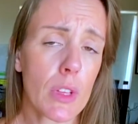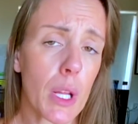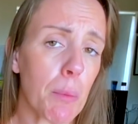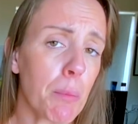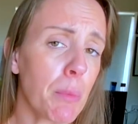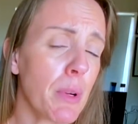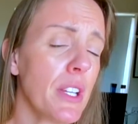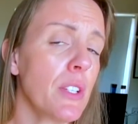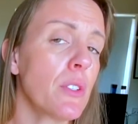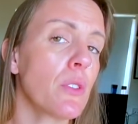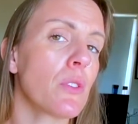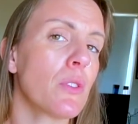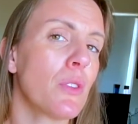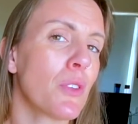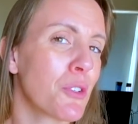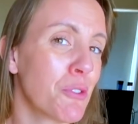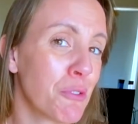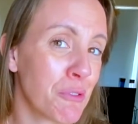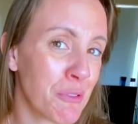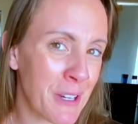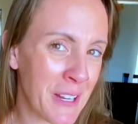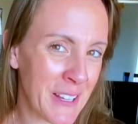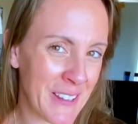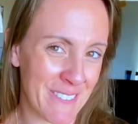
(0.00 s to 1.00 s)
but it does look
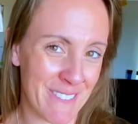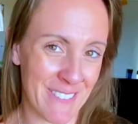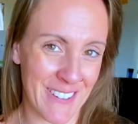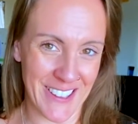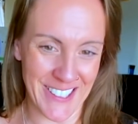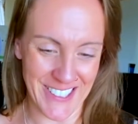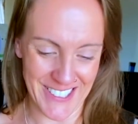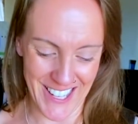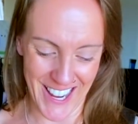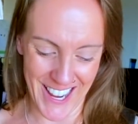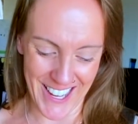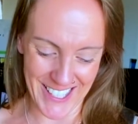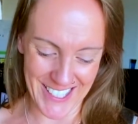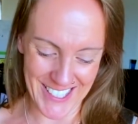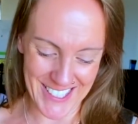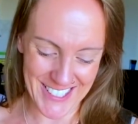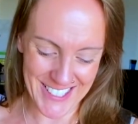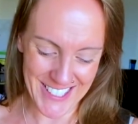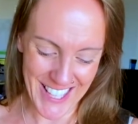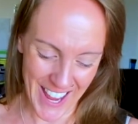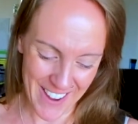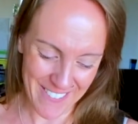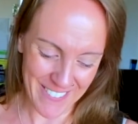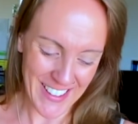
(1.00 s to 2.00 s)
really nice.
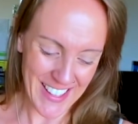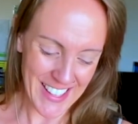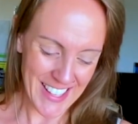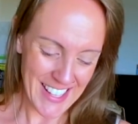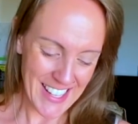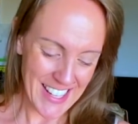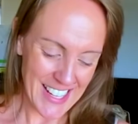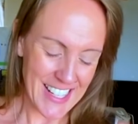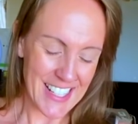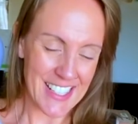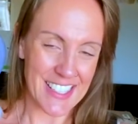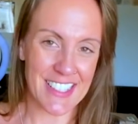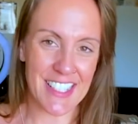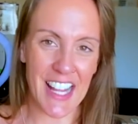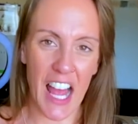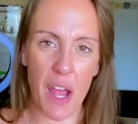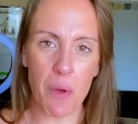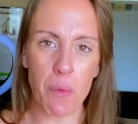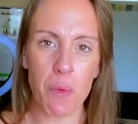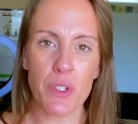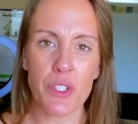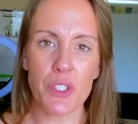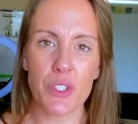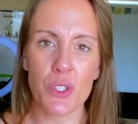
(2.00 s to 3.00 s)
So
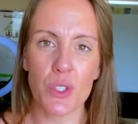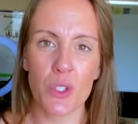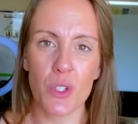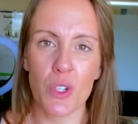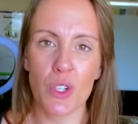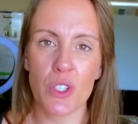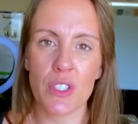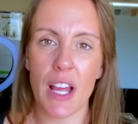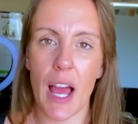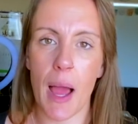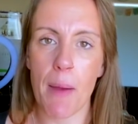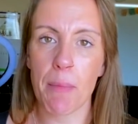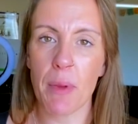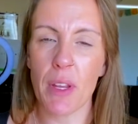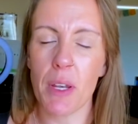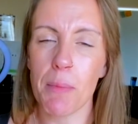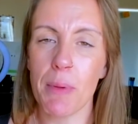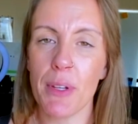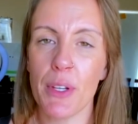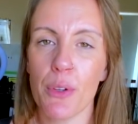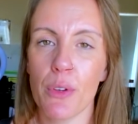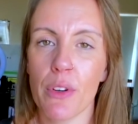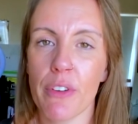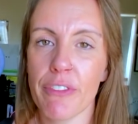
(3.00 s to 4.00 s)
Skyward Sword, I'm going to
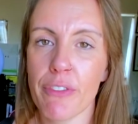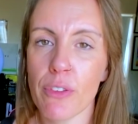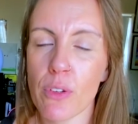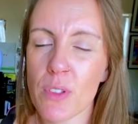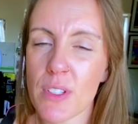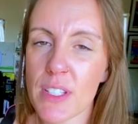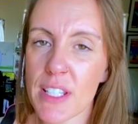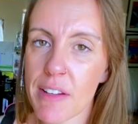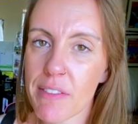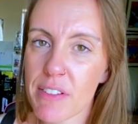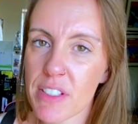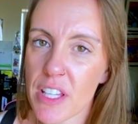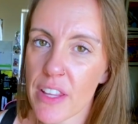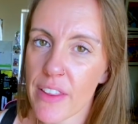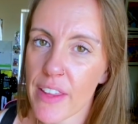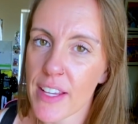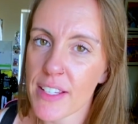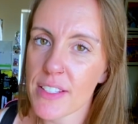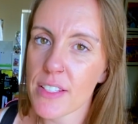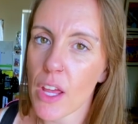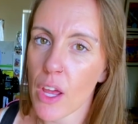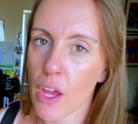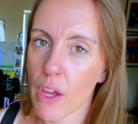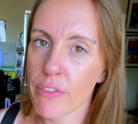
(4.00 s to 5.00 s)
be doing a full series of
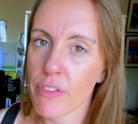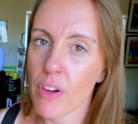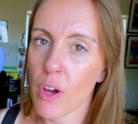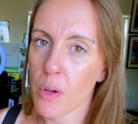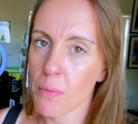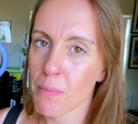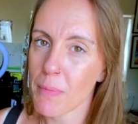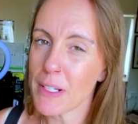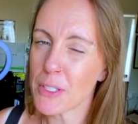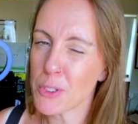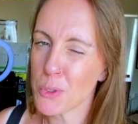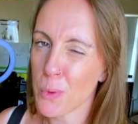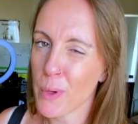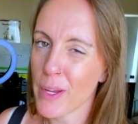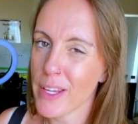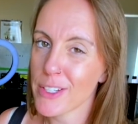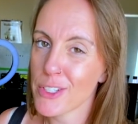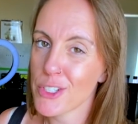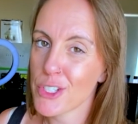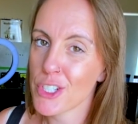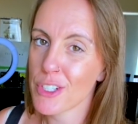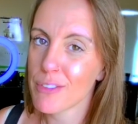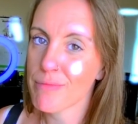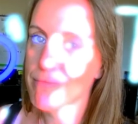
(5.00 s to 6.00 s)
this over on my
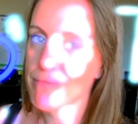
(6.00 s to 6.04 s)
Twitch.